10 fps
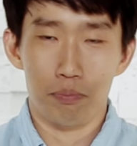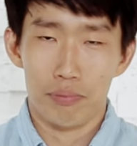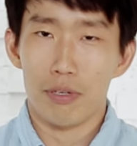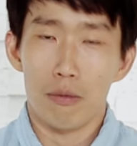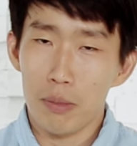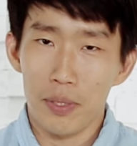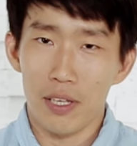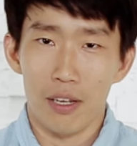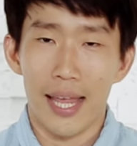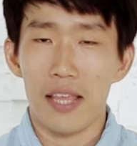
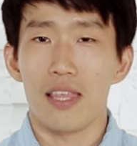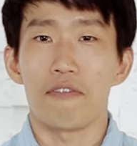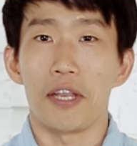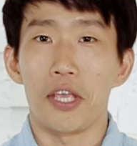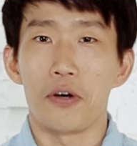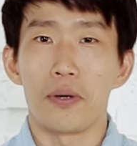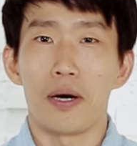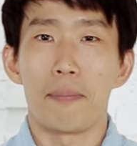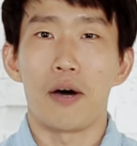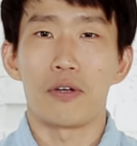probably a lengthy video
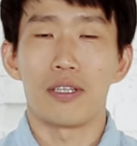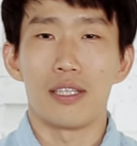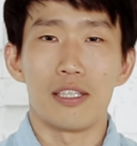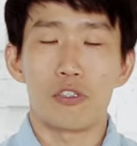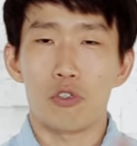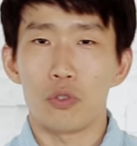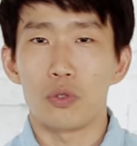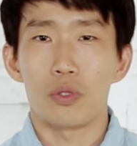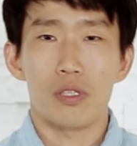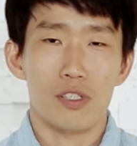about these
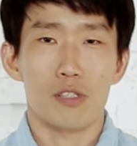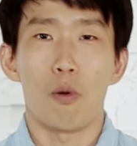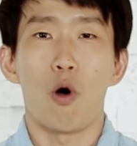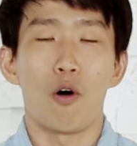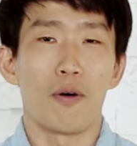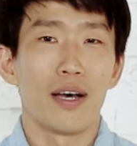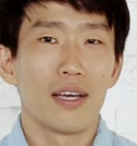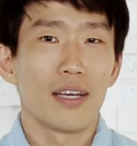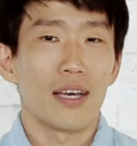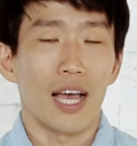two small
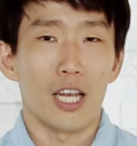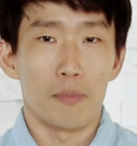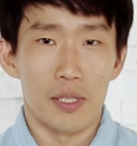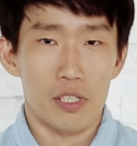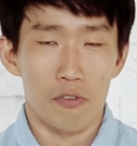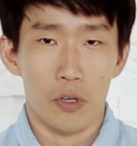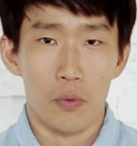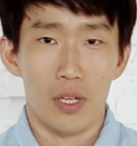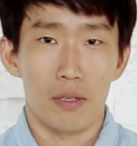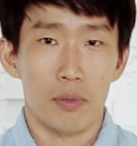elements of the
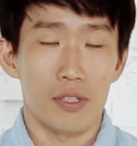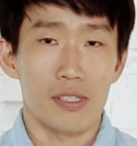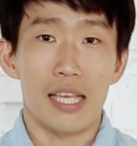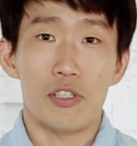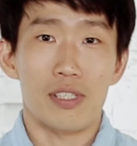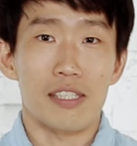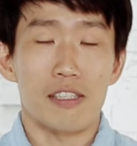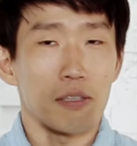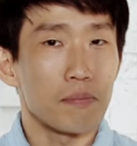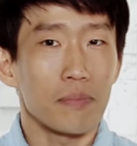Korean pronunciation
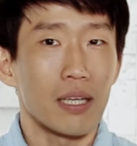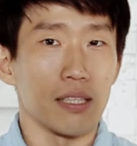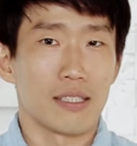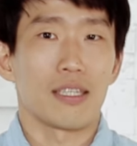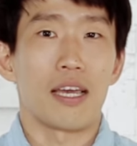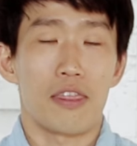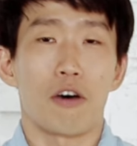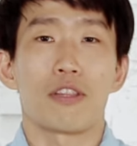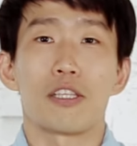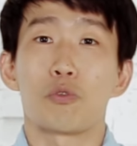system, but I
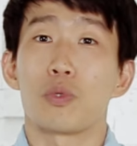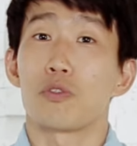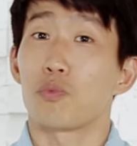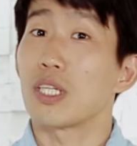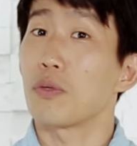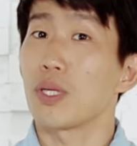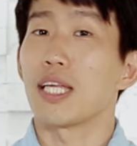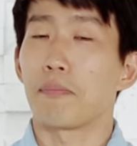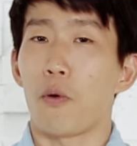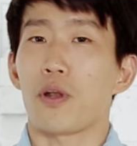thought this was really,
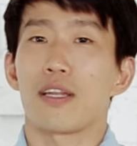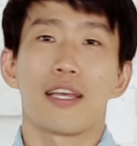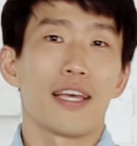really important.